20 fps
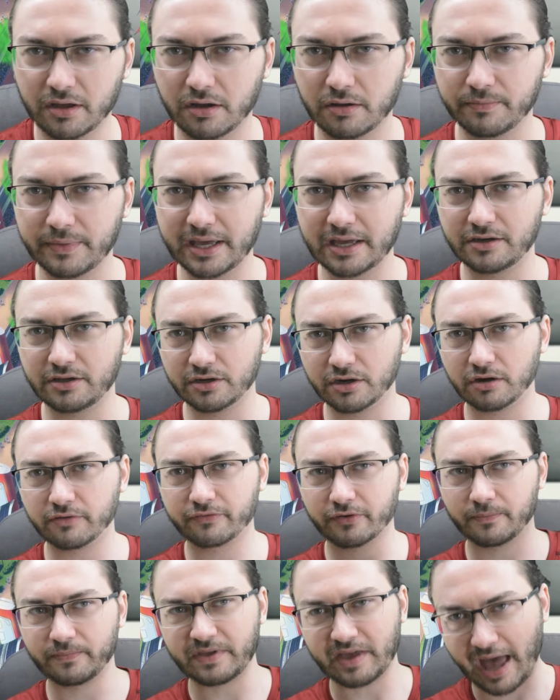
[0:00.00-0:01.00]
oh man, you know,
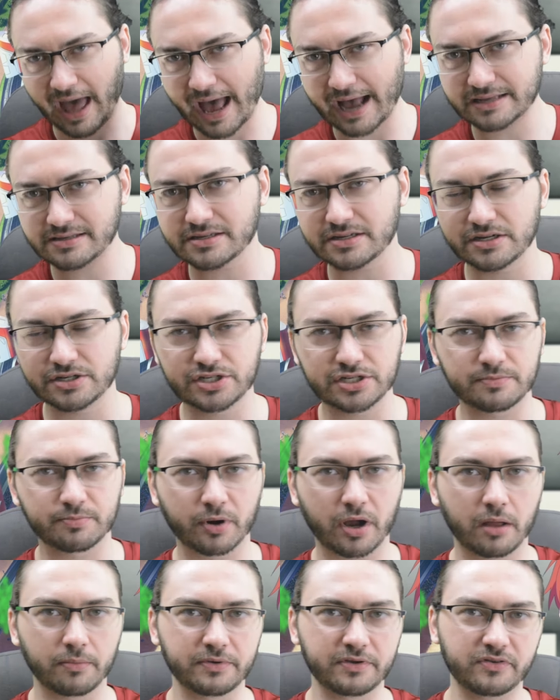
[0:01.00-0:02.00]
from the accident, she
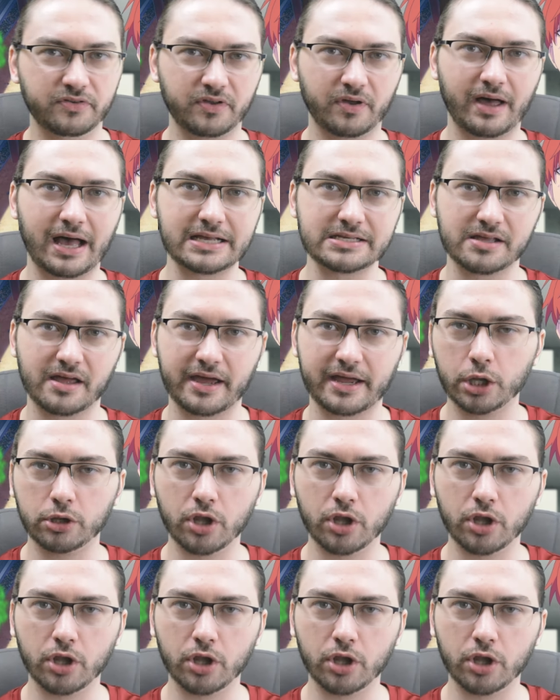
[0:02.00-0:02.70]
probably still has, like,